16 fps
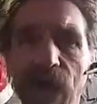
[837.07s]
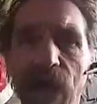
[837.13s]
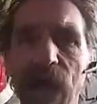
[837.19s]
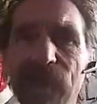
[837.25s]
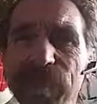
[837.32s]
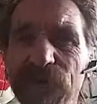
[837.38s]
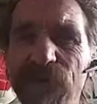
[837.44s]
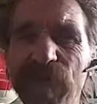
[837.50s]

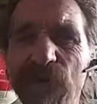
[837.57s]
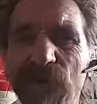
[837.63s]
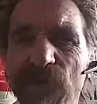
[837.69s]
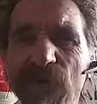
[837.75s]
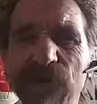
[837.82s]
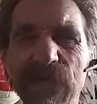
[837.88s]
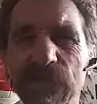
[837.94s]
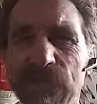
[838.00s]
I've never
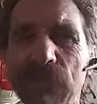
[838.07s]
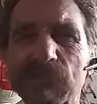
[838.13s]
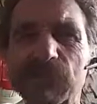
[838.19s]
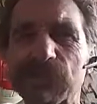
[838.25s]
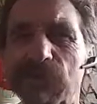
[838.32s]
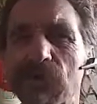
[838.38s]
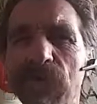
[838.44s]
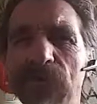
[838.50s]
heard of this. I was
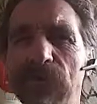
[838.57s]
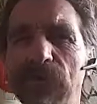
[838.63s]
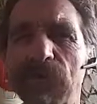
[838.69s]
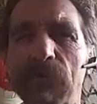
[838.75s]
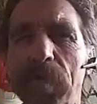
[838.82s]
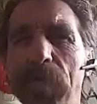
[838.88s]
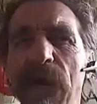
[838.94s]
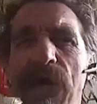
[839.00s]
told I need
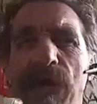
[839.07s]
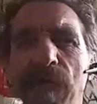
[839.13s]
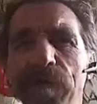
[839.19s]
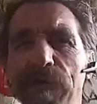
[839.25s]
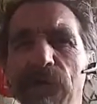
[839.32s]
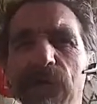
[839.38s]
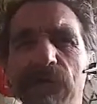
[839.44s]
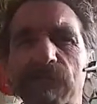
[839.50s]
a male
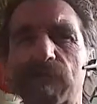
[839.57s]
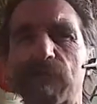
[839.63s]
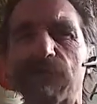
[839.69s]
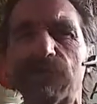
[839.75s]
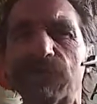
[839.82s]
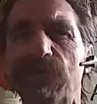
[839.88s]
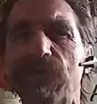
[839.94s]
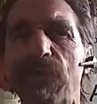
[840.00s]
plug
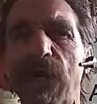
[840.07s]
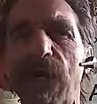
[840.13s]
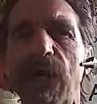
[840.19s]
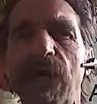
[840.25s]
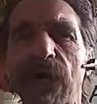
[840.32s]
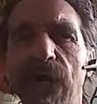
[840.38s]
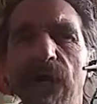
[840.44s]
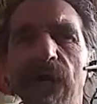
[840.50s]
with
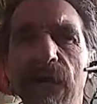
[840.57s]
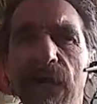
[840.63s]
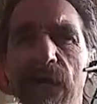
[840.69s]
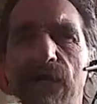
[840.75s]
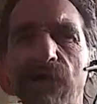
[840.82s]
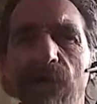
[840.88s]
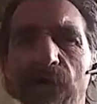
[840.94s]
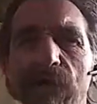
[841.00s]
a
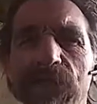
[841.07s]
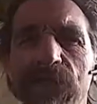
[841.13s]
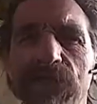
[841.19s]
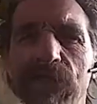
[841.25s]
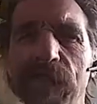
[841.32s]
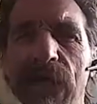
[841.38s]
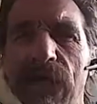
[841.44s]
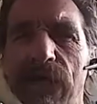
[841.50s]
cord with
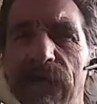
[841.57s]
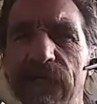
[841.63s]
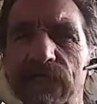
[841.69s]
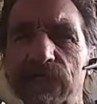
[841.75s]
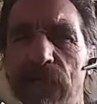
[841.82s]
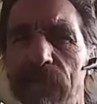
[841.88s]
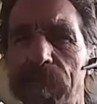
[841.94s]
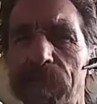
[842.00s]
two male ends
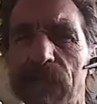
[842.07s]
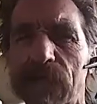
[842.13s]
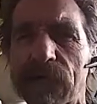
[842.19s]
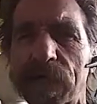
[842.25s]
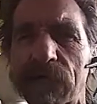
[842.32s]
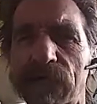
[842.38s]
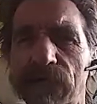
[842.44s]
so I can plug in my